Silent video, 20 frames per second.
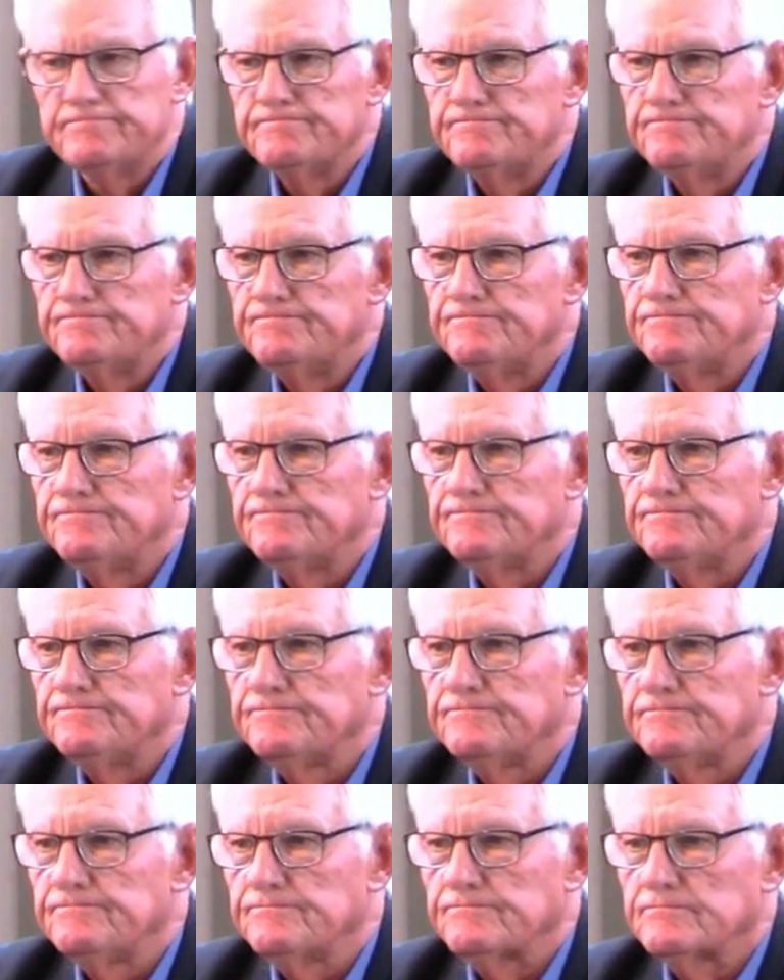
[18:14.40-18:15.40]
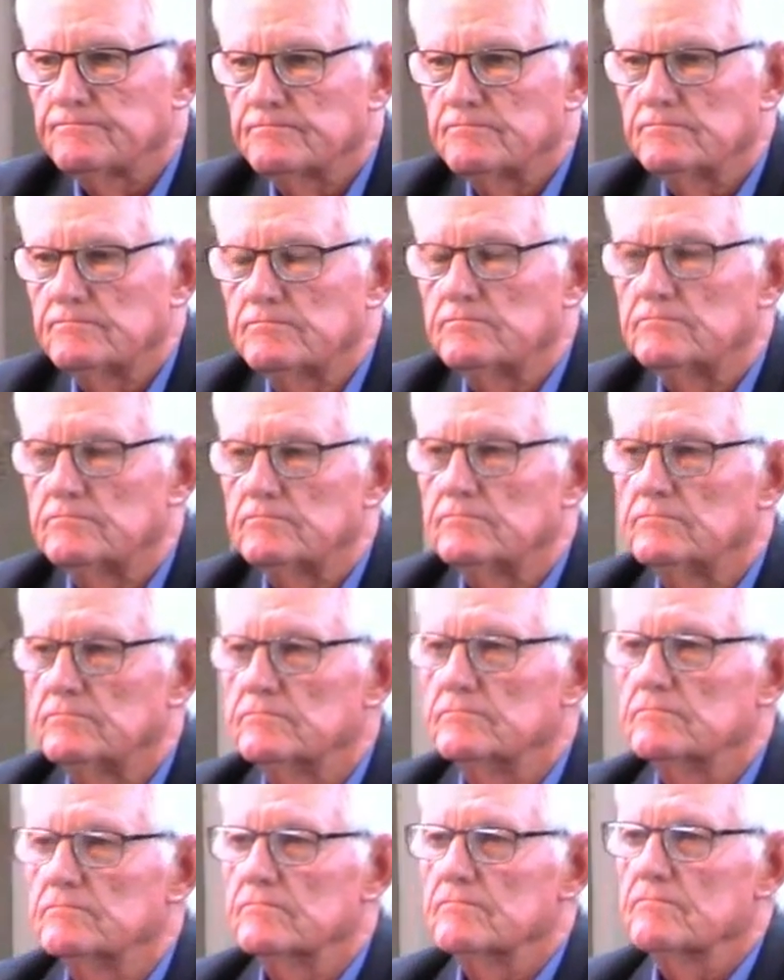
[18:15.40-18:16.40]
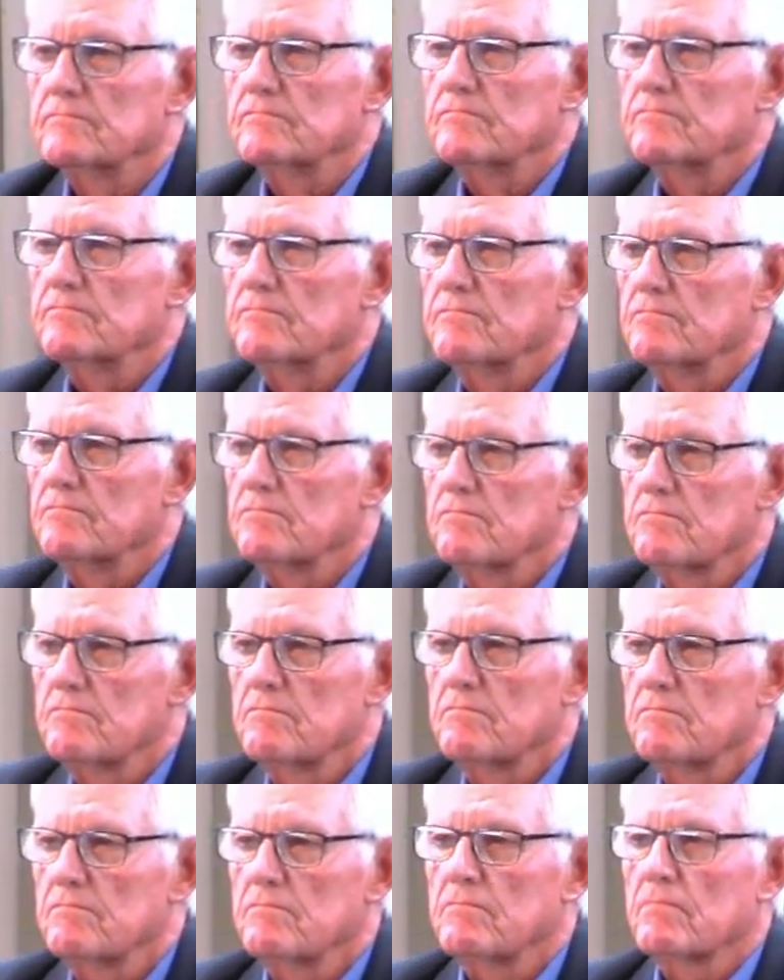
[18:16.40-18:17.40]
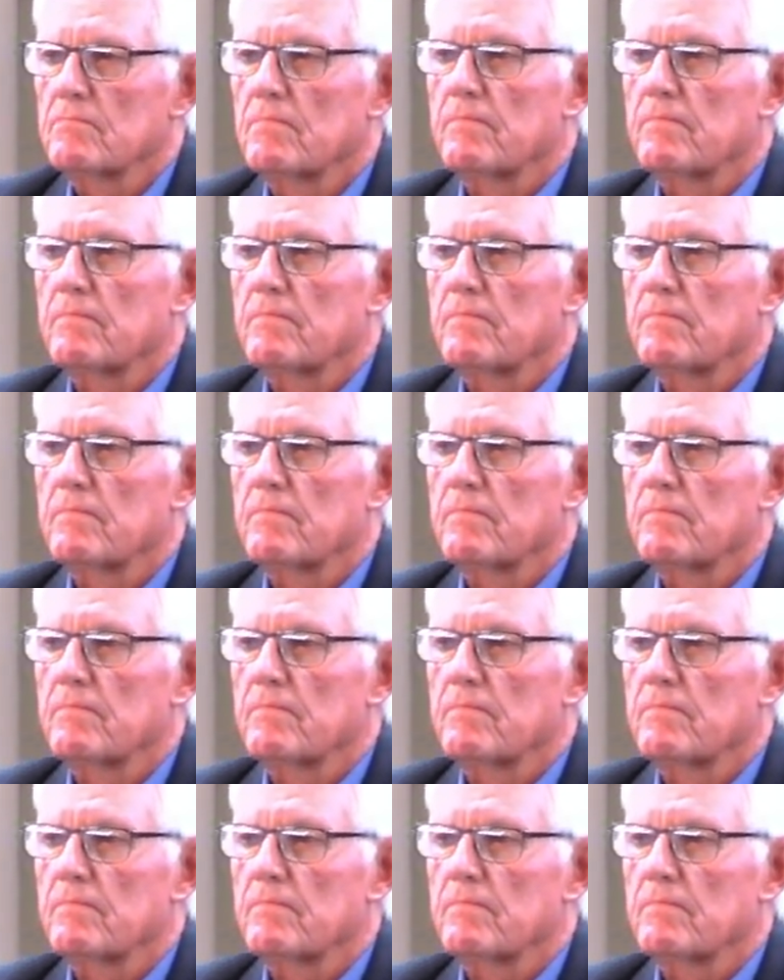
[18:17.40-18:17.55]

No one is speaking in this clip.